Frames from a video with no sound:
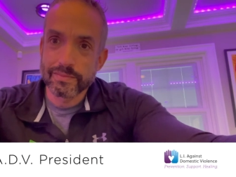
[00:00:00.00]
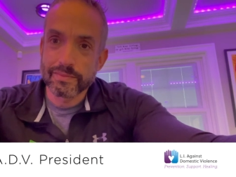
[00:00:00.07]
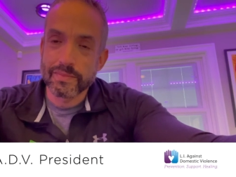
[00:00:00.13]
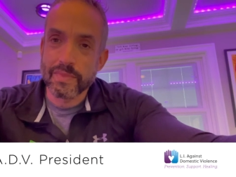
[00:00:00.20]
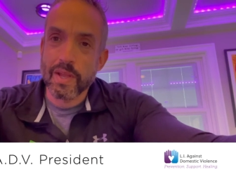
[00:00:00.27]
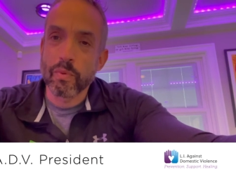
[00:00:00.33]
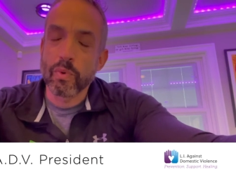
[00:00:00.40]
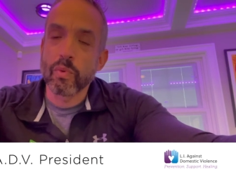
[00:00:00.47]

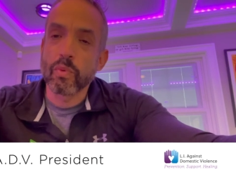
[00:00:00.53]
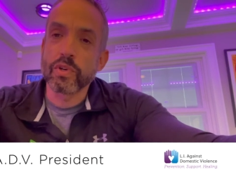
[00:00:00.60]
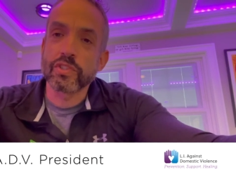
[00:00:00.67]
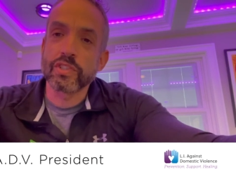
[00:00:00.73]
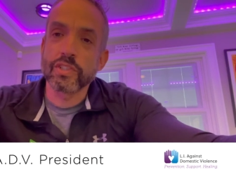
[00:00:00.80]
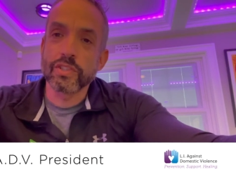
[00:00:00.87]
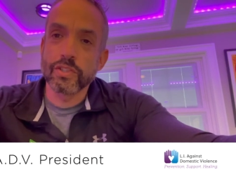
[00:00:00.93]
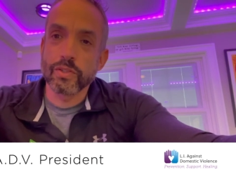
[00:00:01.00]
and we're
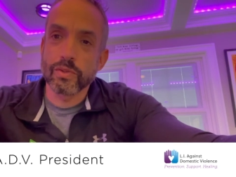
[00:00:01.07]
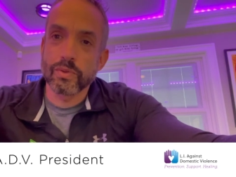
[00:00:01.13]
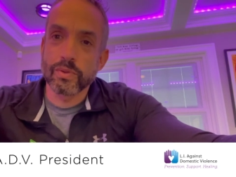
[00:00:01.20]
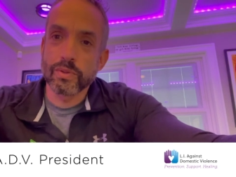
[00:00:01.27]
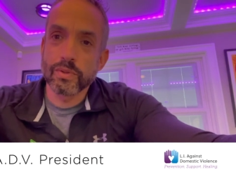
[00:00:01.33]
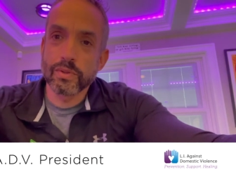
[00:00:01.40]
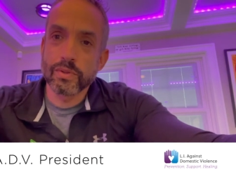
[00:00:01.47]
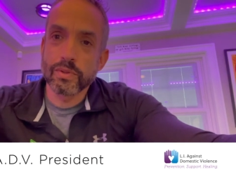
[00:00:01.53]
wishing you
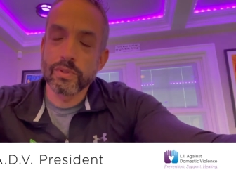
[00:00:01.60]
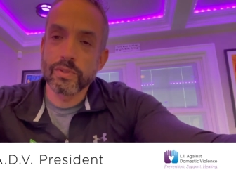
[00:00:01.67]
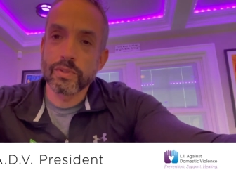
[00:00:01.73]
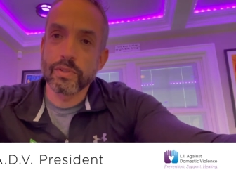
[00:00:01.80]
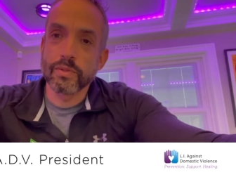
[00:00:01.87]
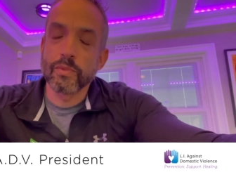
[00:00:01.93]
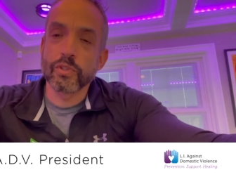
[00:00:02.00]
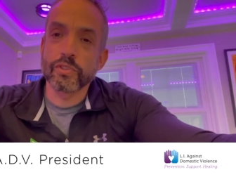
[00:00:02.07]

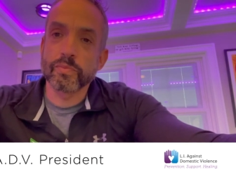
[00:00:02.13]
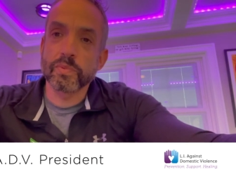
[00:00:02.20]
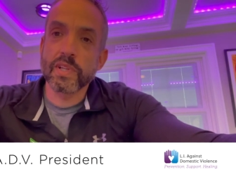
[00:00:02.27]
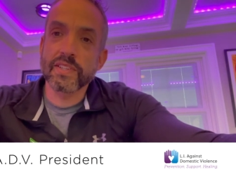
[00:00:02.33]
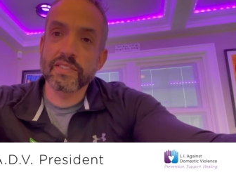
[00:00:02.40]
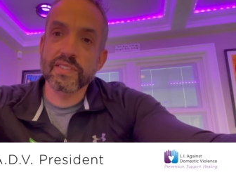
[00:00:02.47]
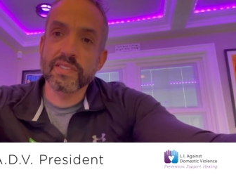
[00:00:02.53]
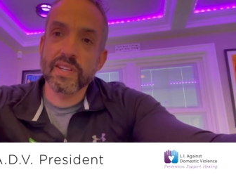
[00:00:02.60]
the most
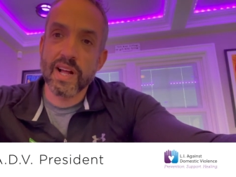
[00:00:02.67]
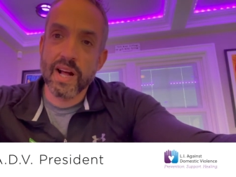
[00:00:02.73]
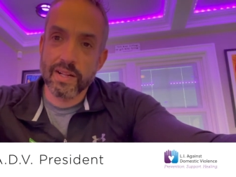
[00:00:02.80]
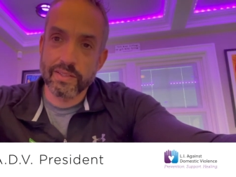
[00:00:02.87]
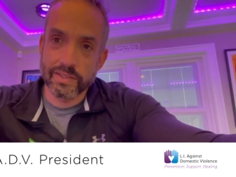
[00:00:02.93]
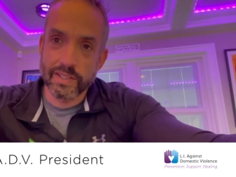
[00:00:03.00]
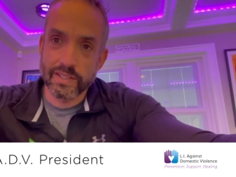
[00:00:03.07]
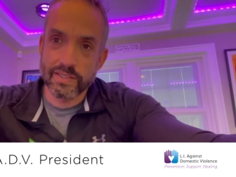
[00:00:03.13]
blessed
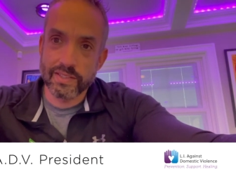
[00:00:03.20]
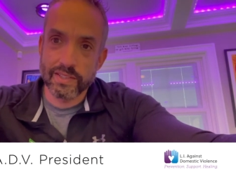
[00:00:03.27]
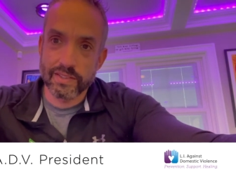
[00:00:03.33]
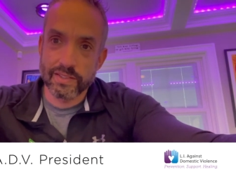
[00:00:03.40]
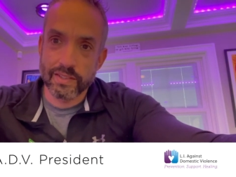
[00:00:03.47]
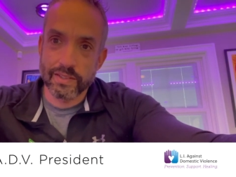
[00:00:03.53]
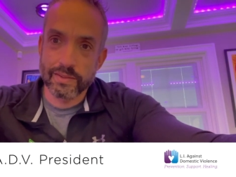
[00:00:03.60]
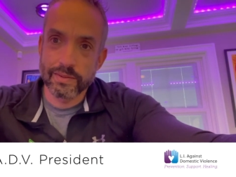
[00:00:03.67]
holiday
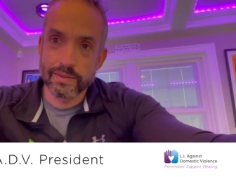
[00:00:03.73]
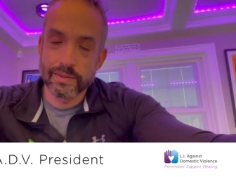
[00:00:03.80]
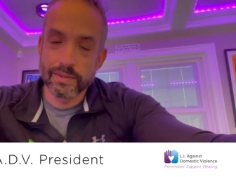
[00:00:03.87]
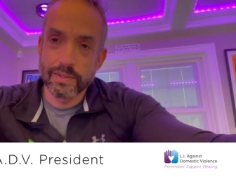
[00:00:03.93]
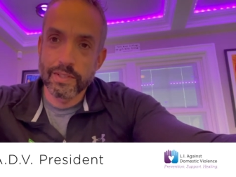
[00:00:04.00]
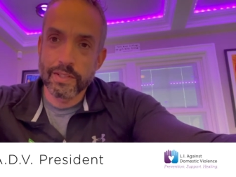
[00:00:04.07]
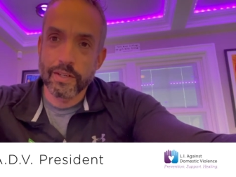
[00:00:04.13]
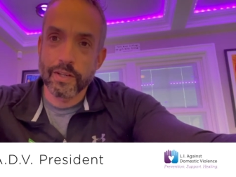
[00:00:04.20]
season
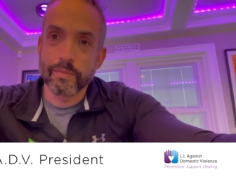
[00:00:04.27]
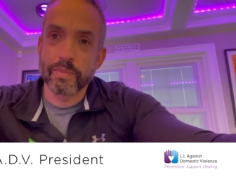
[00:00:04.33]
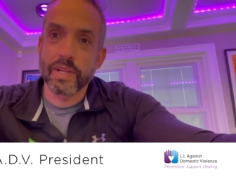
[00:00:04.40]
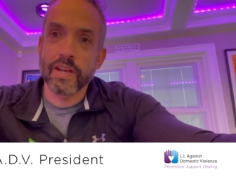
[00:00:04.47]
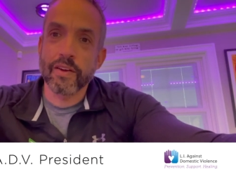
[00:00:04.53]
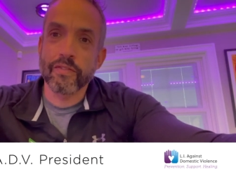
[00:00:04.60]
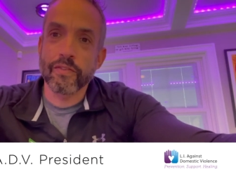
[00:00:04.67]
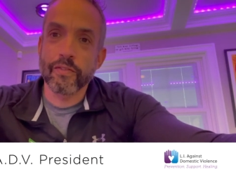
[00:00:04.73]
on
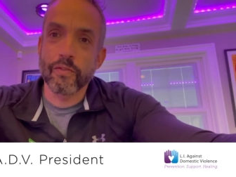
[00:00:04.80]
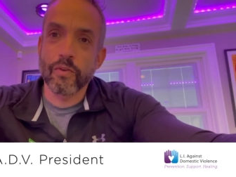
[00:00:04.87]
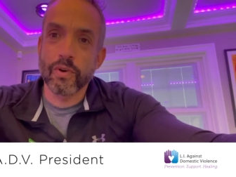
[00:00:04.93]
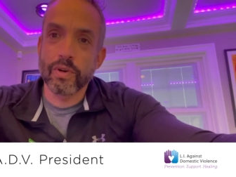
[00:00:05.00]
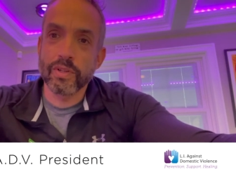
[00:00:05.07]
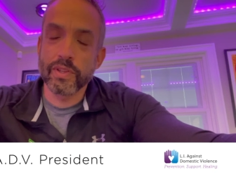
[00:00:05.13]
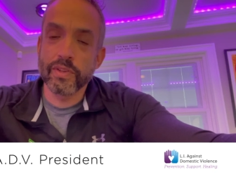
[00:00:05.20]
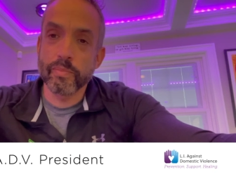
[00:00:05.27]
behalf of
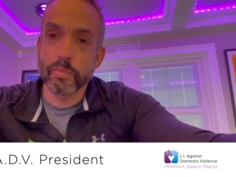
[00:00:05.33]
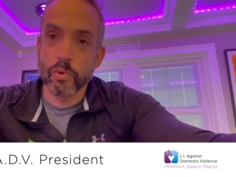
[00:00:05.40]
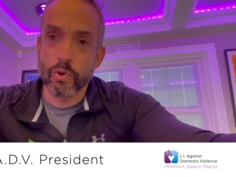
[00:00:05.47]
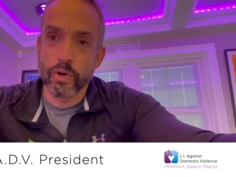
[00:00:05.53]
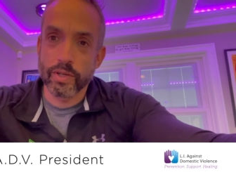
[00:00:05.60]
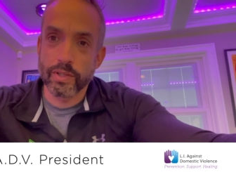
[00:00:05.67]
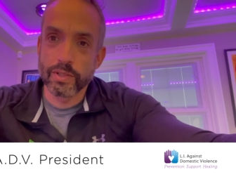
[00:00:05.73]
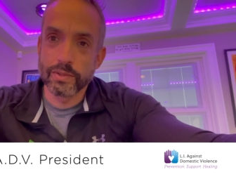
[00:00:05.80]
all the
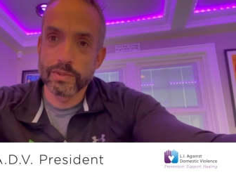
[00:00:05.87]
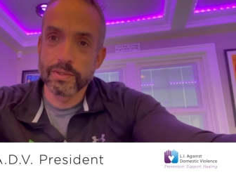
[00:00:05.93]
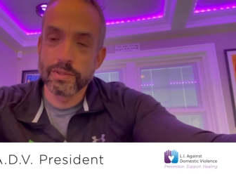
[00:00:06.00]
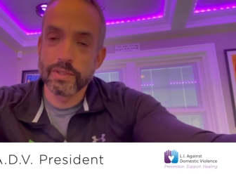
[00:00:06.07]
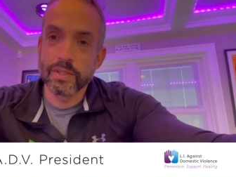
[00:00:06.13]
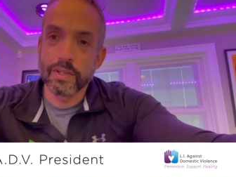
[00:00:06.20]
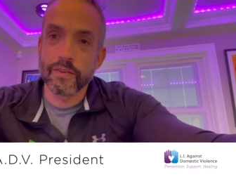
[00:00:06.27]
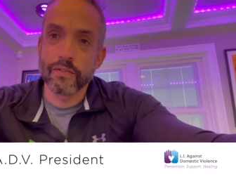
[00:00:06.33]
board
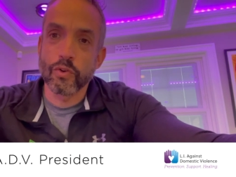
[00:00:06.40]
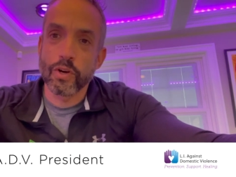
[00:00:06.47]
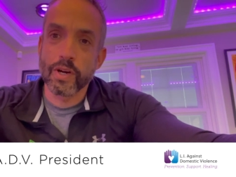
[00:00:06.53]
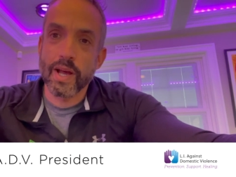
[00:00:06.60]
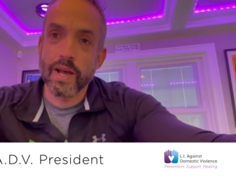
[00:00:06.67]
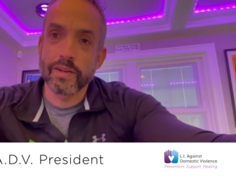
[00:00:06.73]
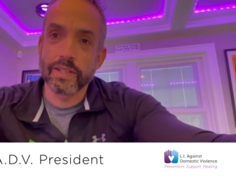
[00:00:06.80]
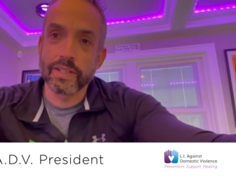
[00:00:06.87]
of Long
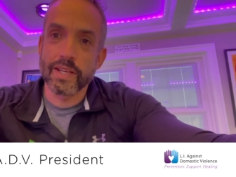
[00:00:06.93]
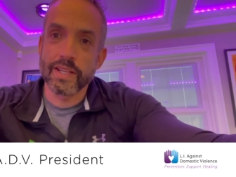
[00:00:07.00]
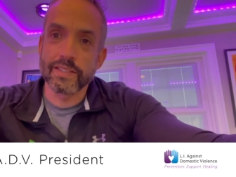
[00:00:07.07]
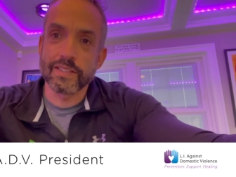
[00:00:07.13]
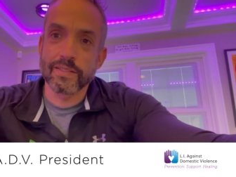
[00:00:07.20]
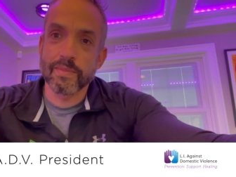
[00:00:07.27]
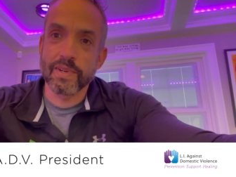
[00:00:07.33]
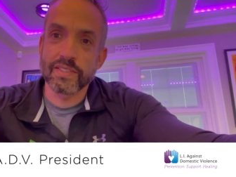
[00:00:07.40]
Island
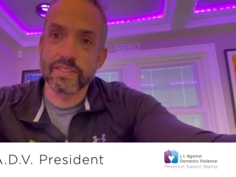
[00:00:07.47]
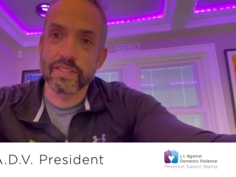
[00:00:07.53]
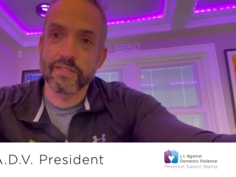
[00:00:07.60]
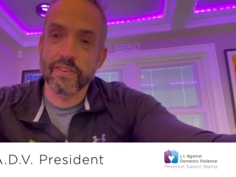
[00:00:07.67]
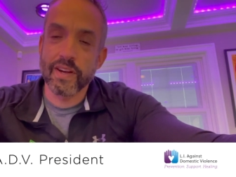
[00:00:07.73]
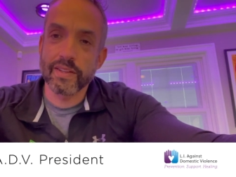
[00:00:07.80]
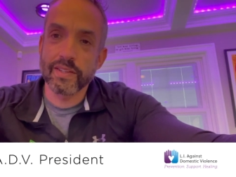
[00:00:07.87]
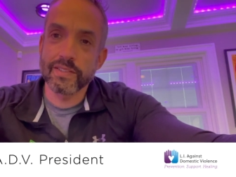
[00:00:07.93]
Against Domestic
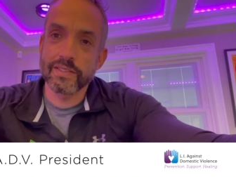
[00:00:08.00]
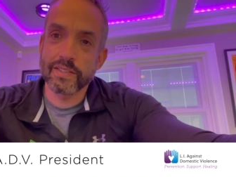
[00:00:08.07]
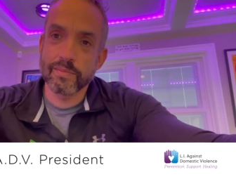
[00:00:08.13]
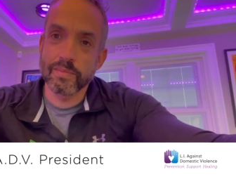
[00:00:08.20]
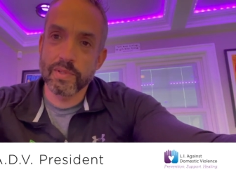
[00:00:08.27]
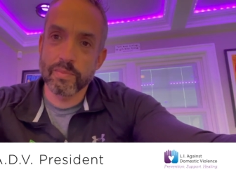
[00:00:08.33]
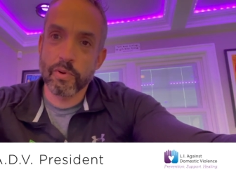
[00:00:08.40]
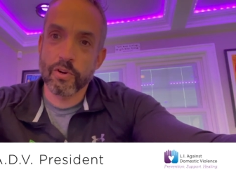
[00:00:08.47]
Violence and
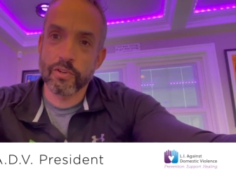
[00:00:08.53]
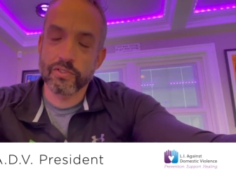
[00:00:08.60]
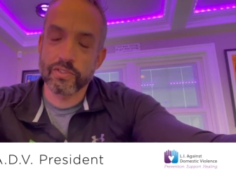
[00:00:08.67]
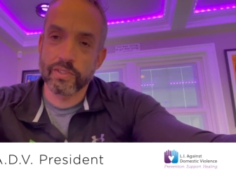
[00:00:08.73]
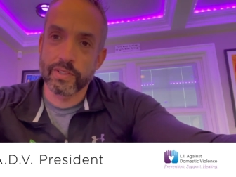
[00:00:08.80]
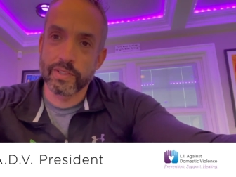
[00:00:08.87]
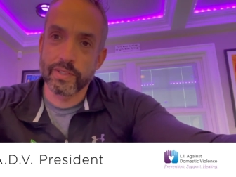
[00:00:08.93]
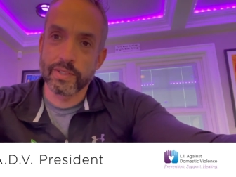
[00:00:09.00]
me
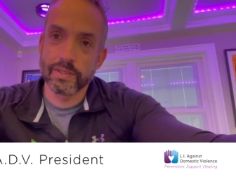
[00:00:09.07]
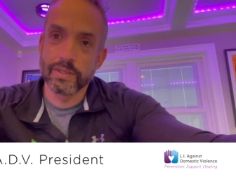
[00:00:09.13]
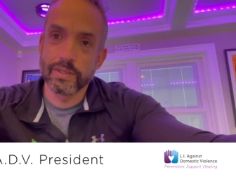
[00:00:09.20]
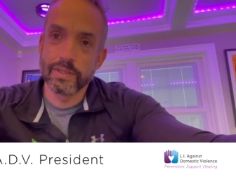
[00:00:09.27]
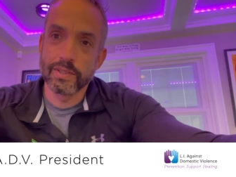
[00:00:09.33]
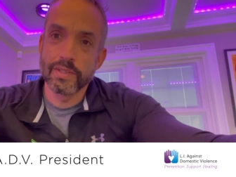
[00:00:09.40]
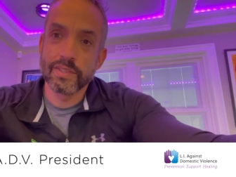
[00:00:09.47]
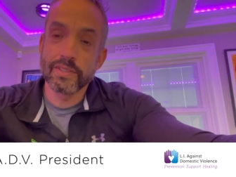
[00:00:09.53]
personally.
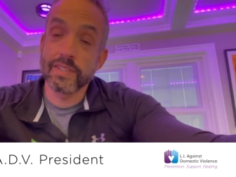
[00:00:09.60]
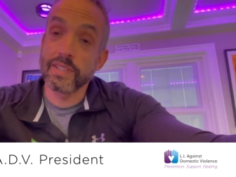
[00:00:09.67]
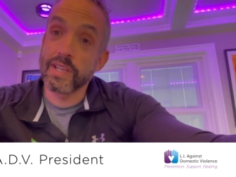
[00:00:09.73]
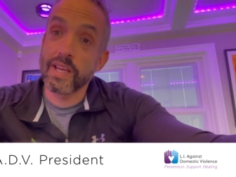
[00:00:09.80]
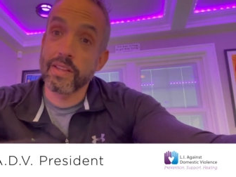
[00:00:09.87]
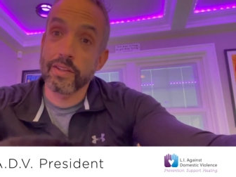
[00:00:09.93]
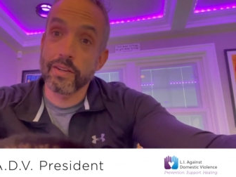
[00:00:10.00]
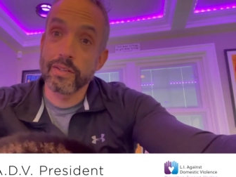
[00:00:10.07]

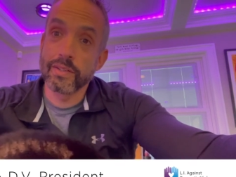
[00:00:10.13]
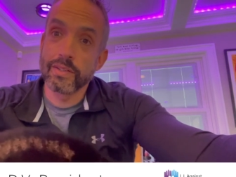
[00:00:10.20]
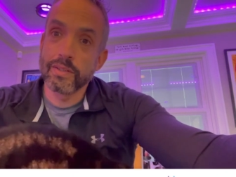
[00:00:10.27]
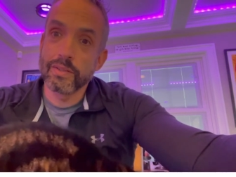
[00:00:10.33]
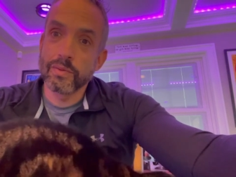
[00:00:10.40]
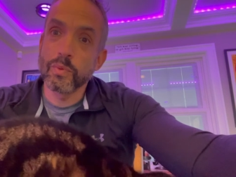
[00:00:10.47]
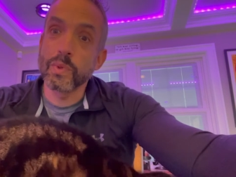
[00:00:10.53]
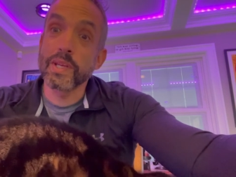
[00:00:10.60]
Together,
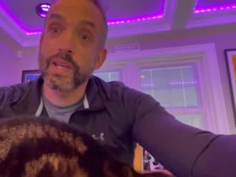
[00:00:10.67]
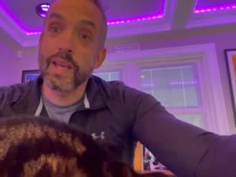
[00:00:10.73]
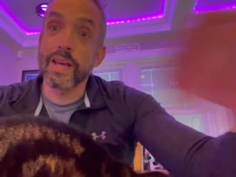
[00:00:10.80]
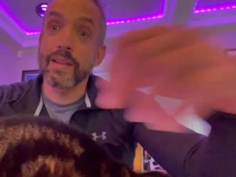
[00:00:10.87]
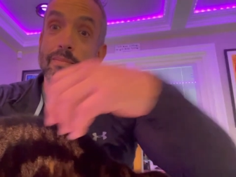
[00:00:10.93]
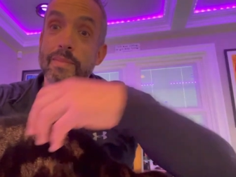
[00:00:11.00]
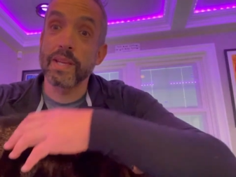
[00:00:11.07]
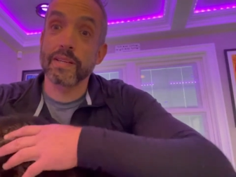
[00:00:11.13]
we
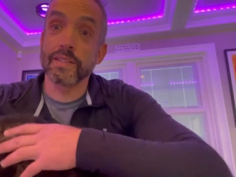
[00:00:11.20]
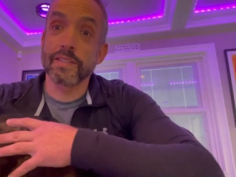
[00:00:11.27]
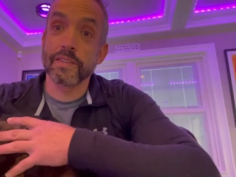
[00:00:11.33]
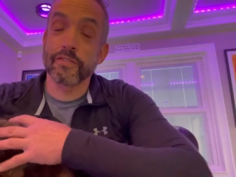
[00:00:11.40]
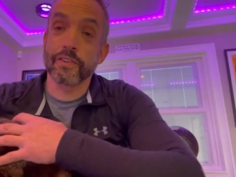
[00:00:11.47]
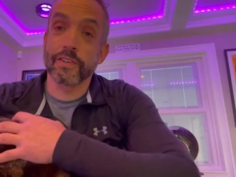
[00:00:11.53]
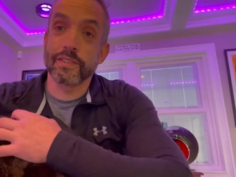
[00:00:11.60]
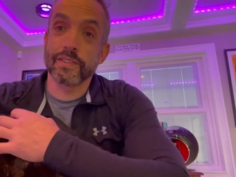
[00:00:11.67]
can make a
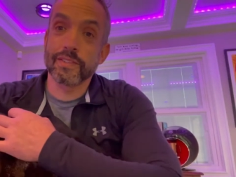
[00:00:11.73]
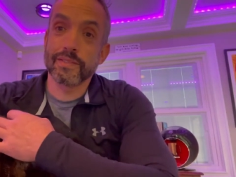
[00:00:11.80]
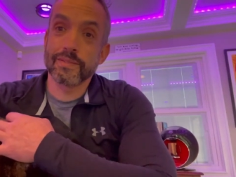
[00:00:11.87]
difference.